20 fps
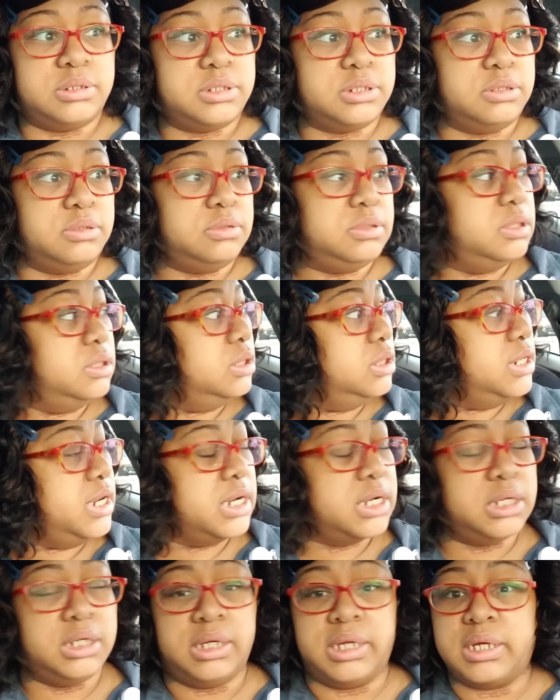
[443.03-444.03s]
So uh,
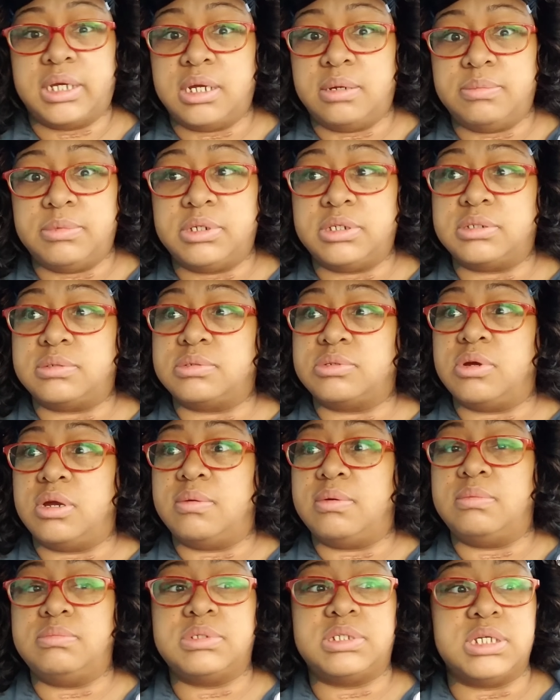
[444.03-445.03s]
y'all can like, comment, and
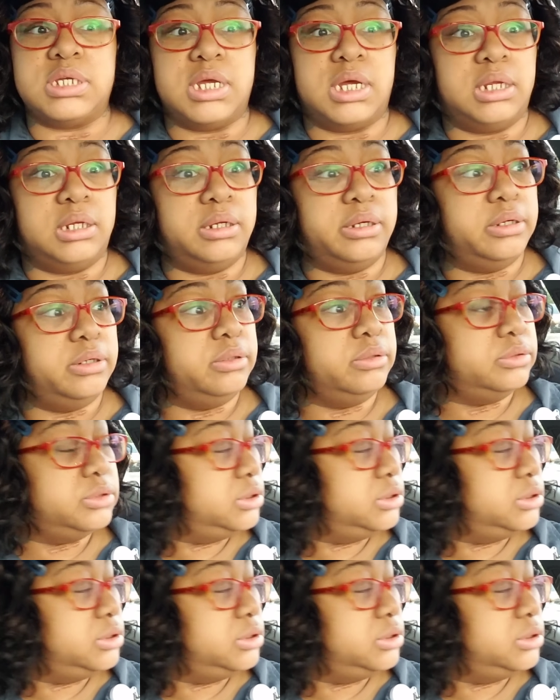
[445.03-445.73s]
subscribe. I'm going to see y'all later.